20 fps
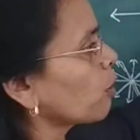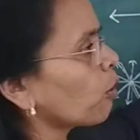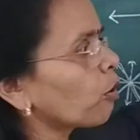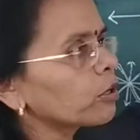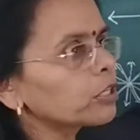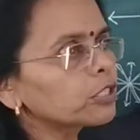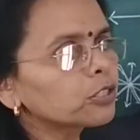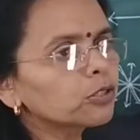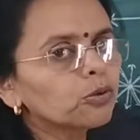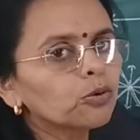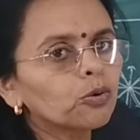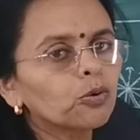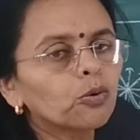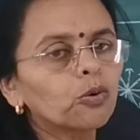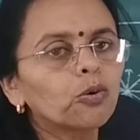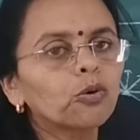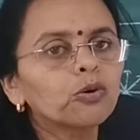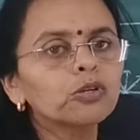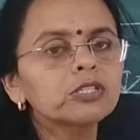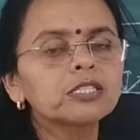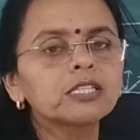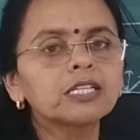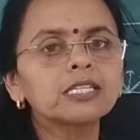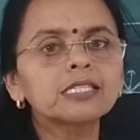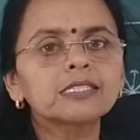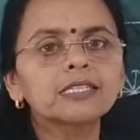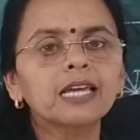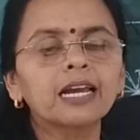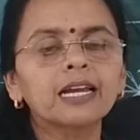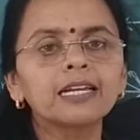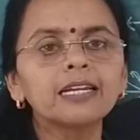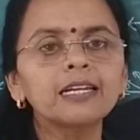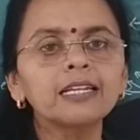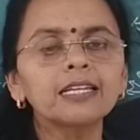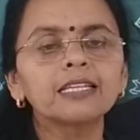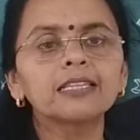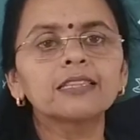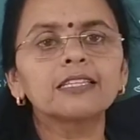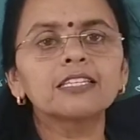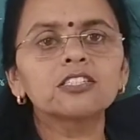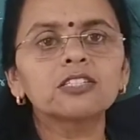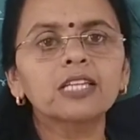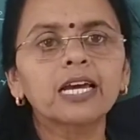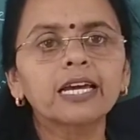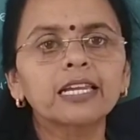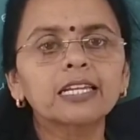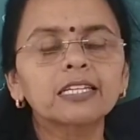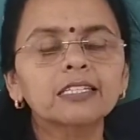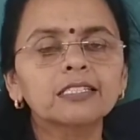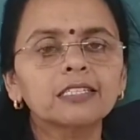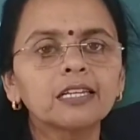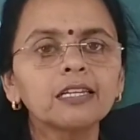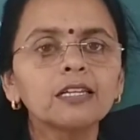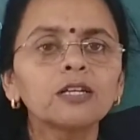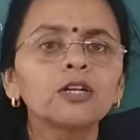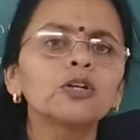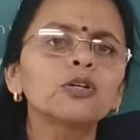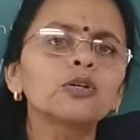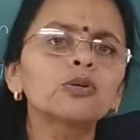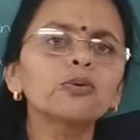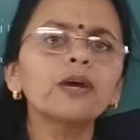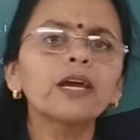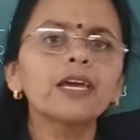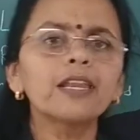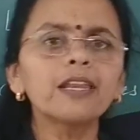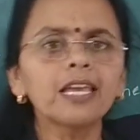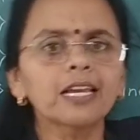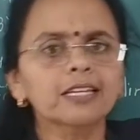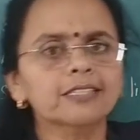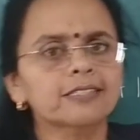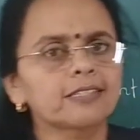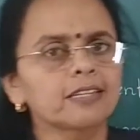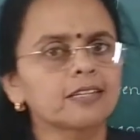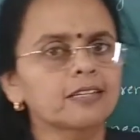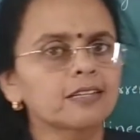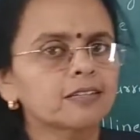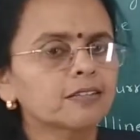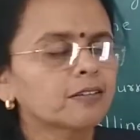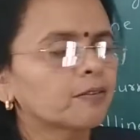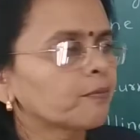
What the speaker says: also goes this side in this direction to any extent.